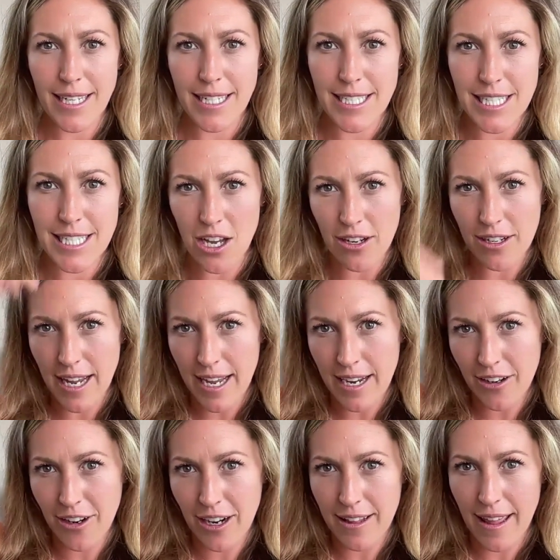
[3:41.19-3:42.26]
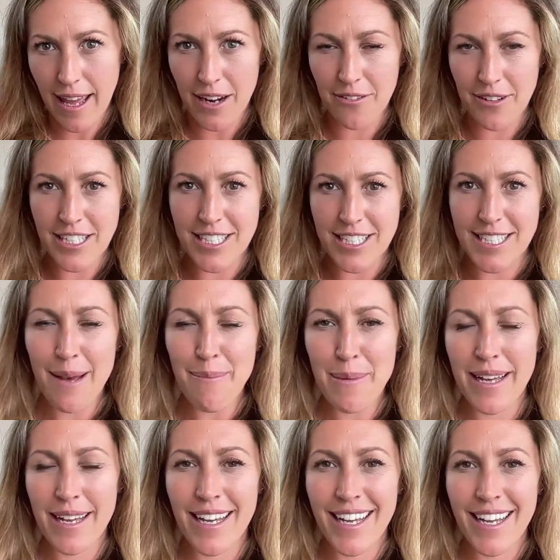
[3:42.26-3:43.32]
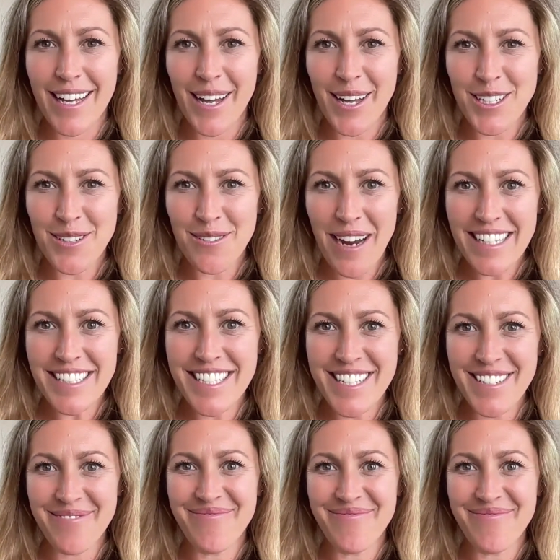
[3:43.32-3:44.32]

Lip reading: Nice long neck. Crown of the head reaches up to rest.